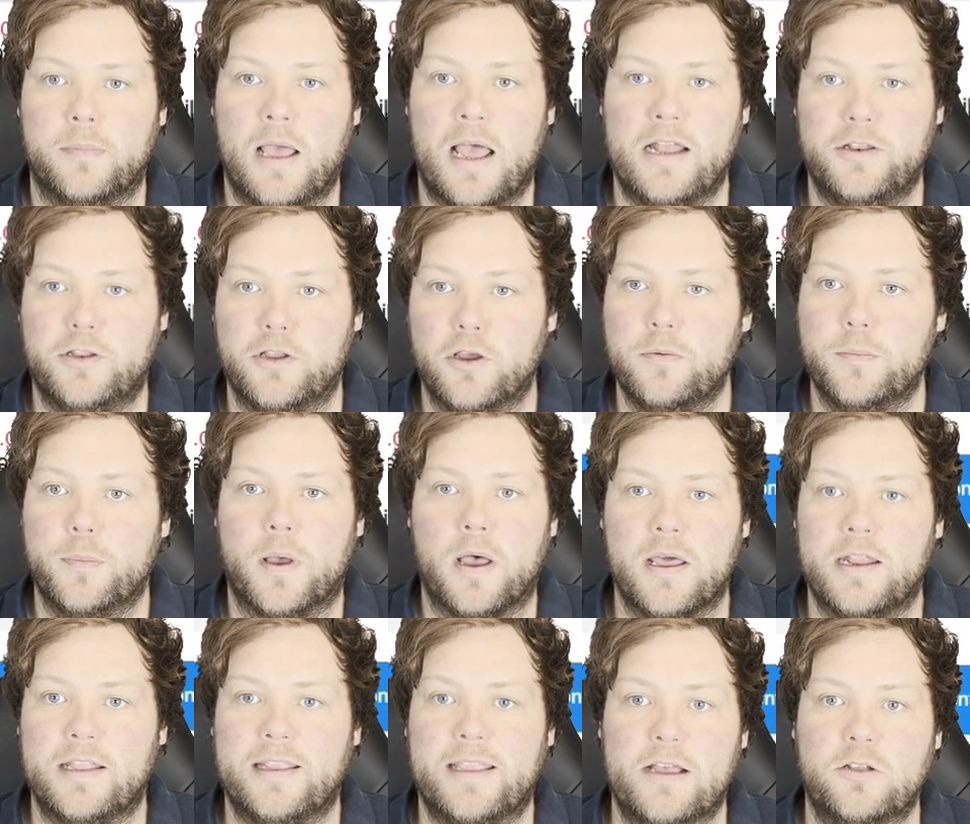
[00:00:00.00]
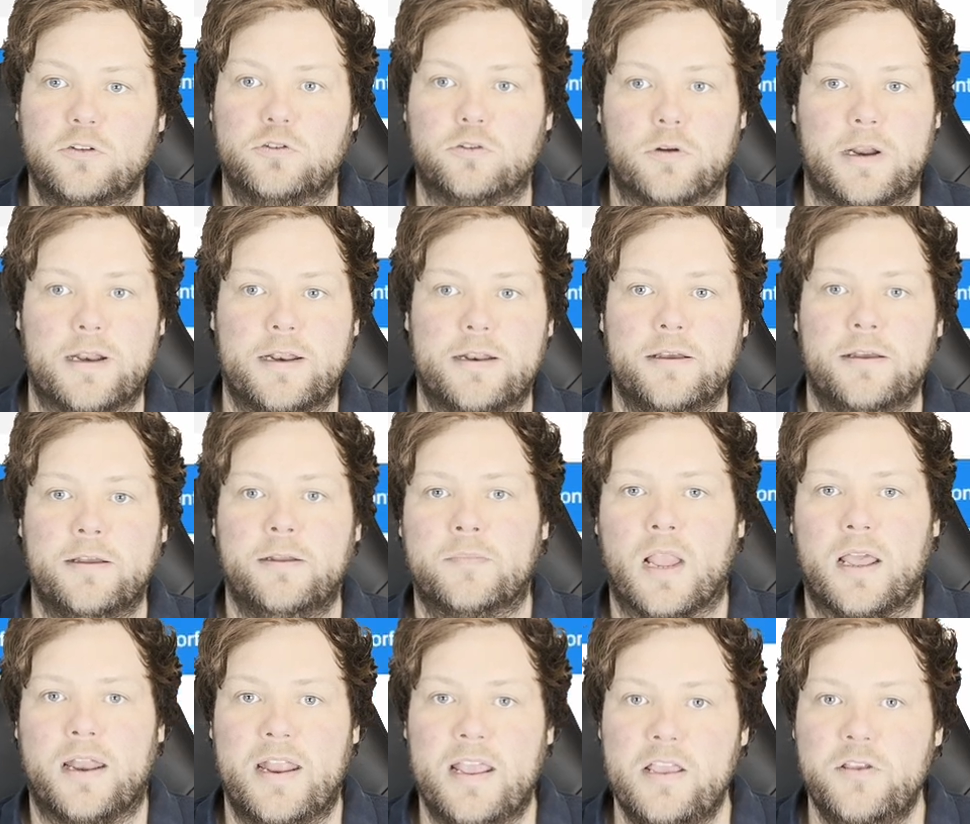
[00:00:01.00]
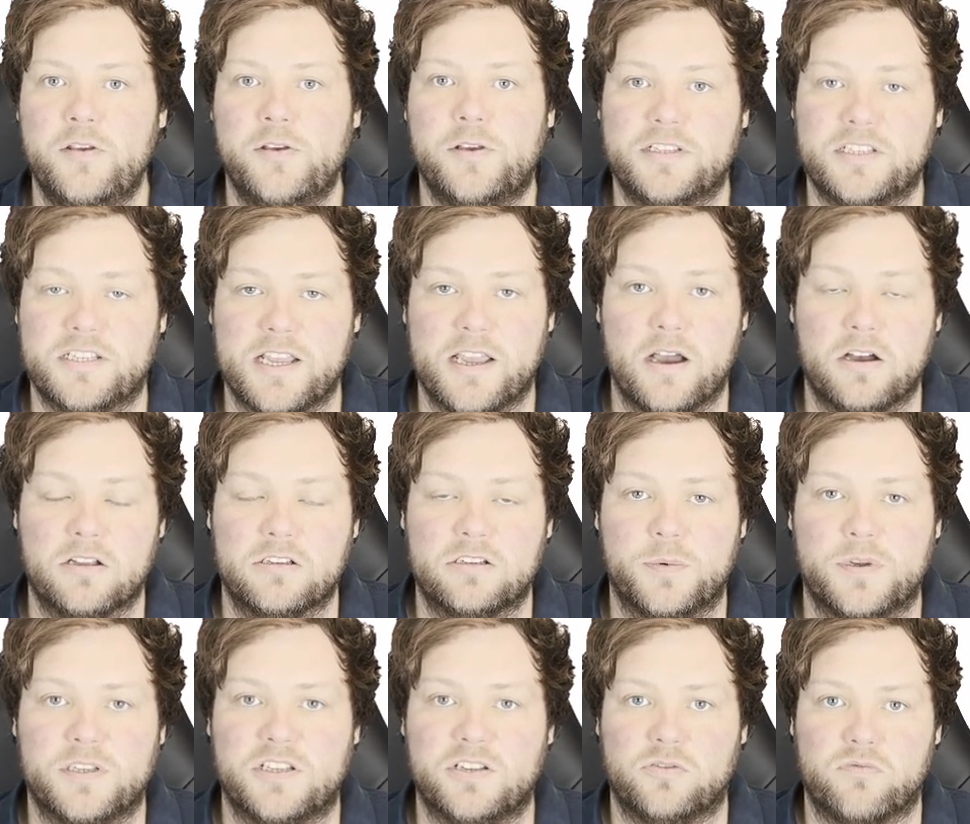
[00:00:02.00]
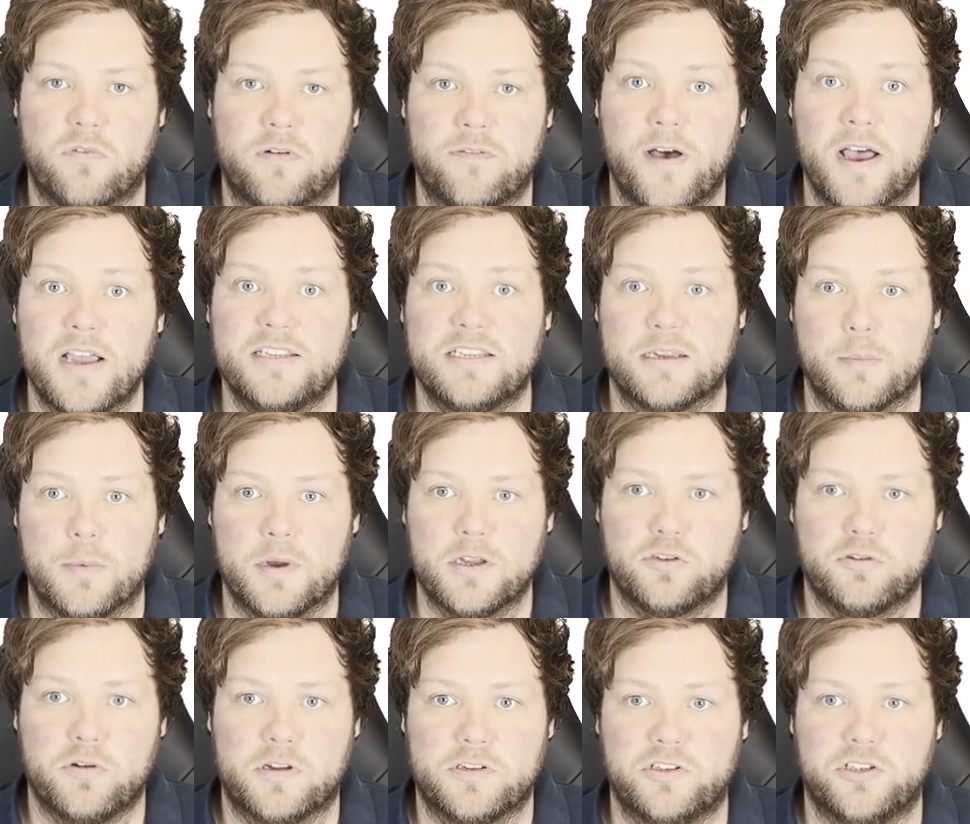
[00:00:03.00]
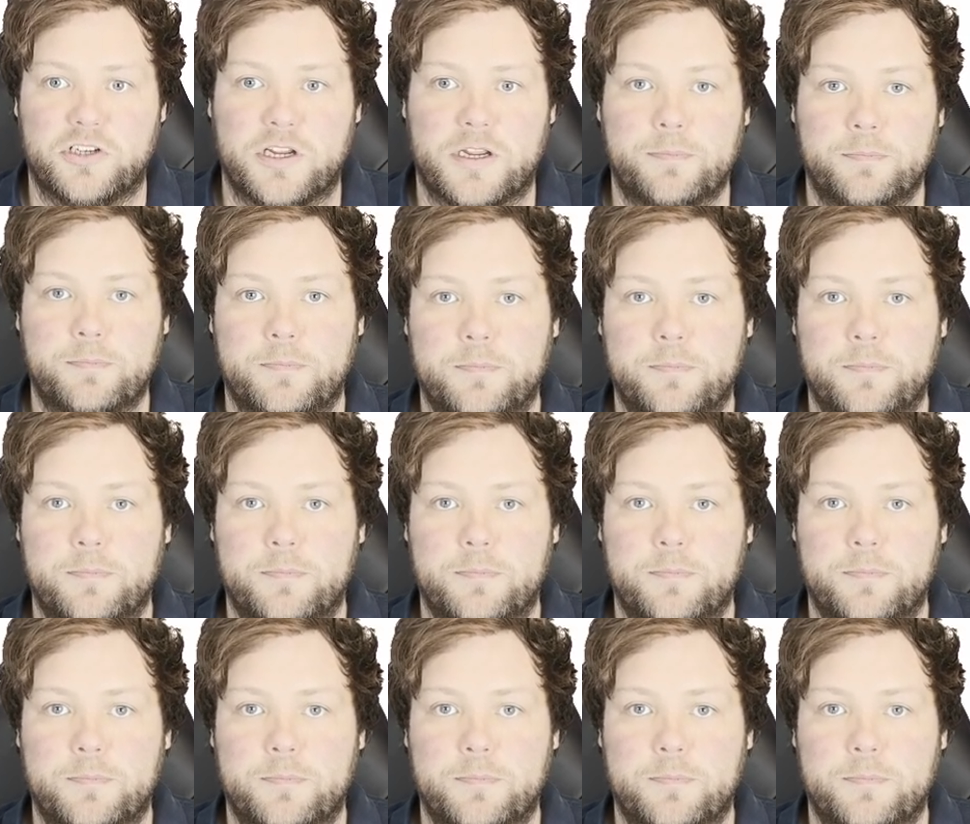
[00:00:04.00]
and don't buy in a downtrend. And here you can see Artemis is revising my strategy.